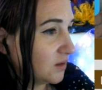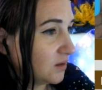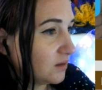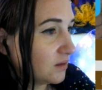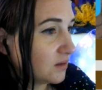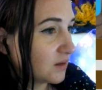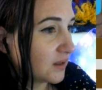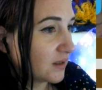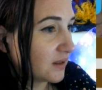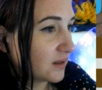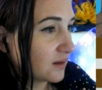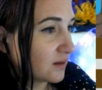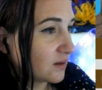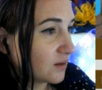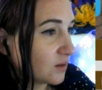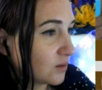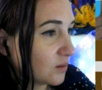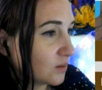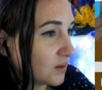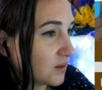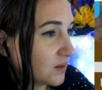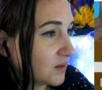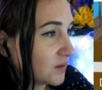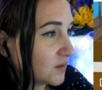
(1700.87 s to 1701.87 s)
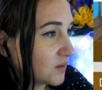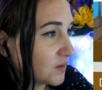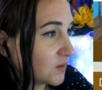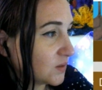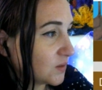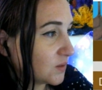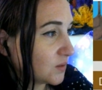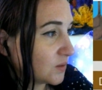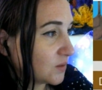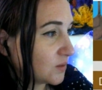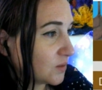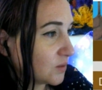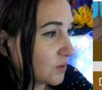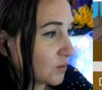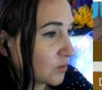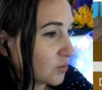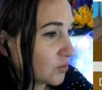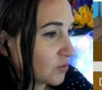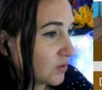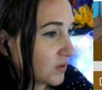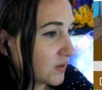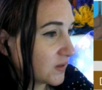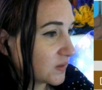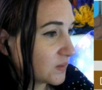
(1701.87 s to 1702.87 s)
can go into your
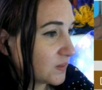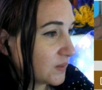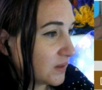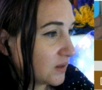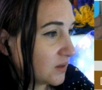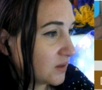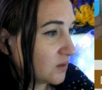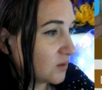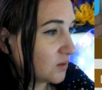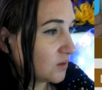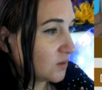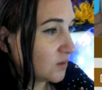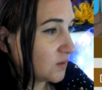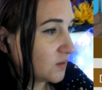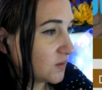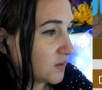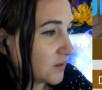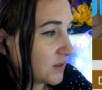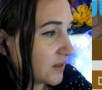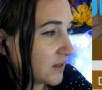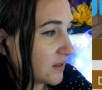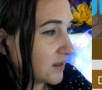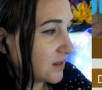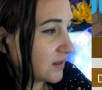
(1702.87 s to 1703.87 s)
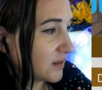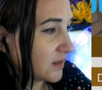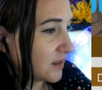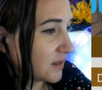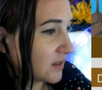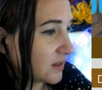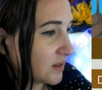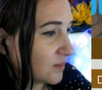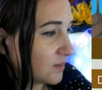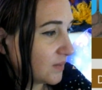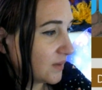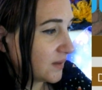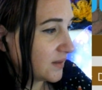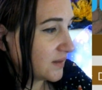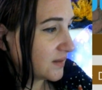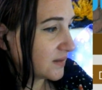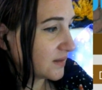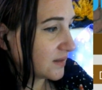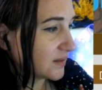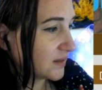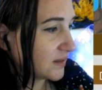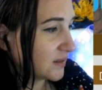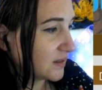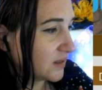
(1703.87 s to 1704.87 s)
drinks menus and then
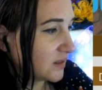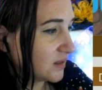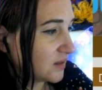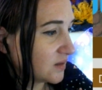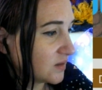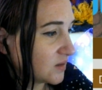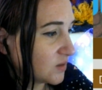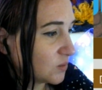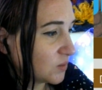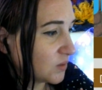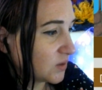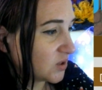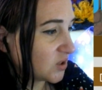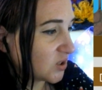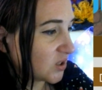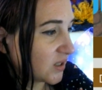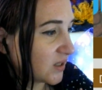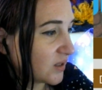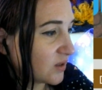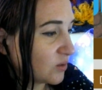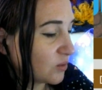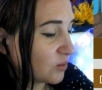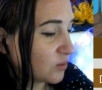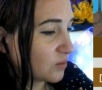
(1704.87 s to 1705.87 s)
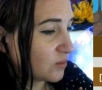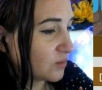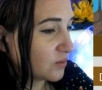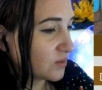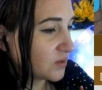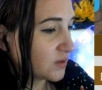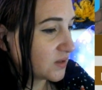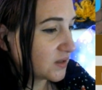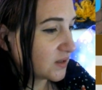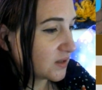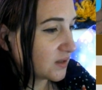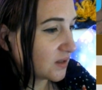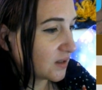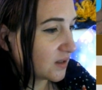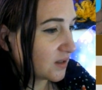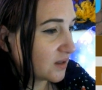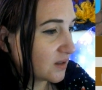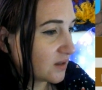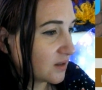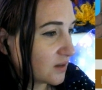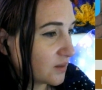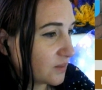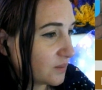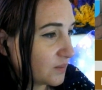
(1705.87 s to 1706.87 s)
basically switch out
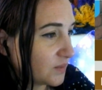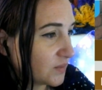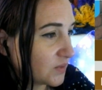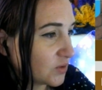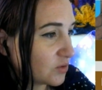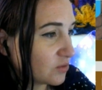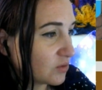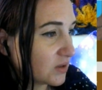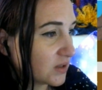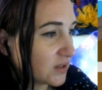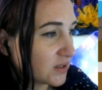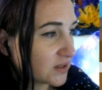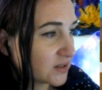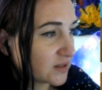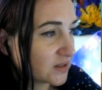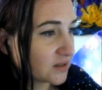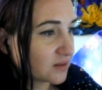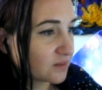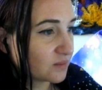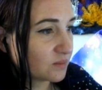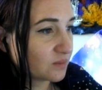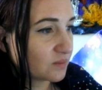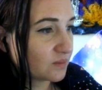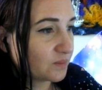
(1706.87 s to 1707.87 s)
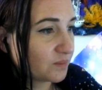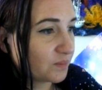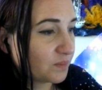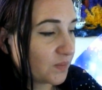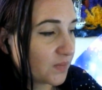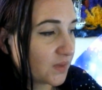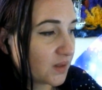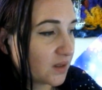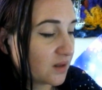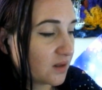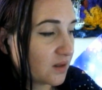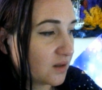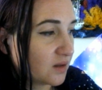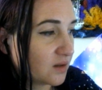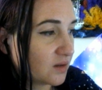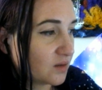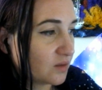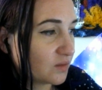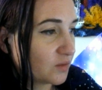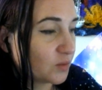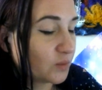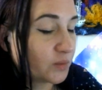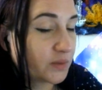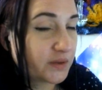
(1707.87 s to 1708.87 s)
drinks
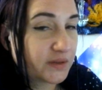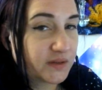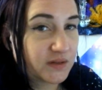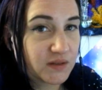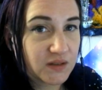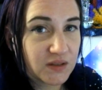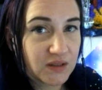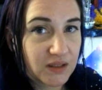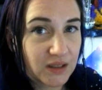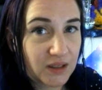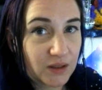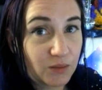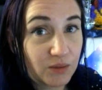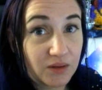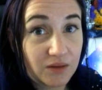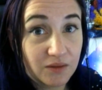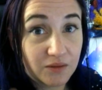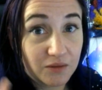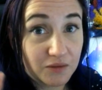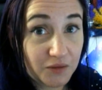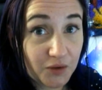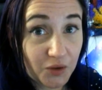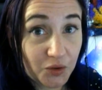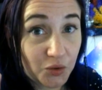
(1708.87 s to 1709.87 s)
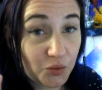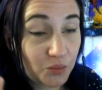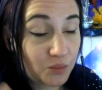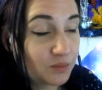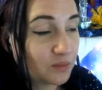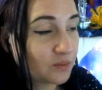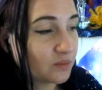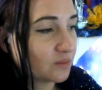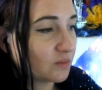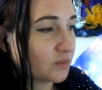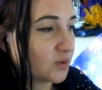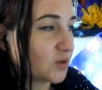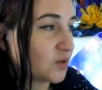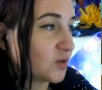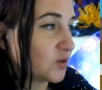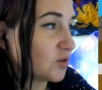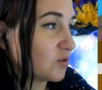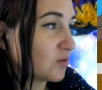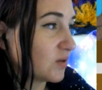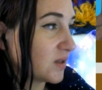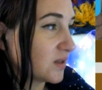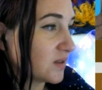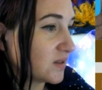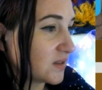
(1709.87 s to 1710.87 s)
for ones, say, with foam, which are
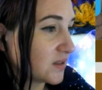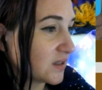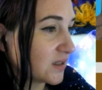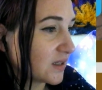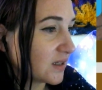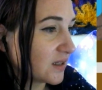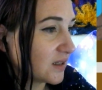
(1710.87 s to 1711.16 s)
trending,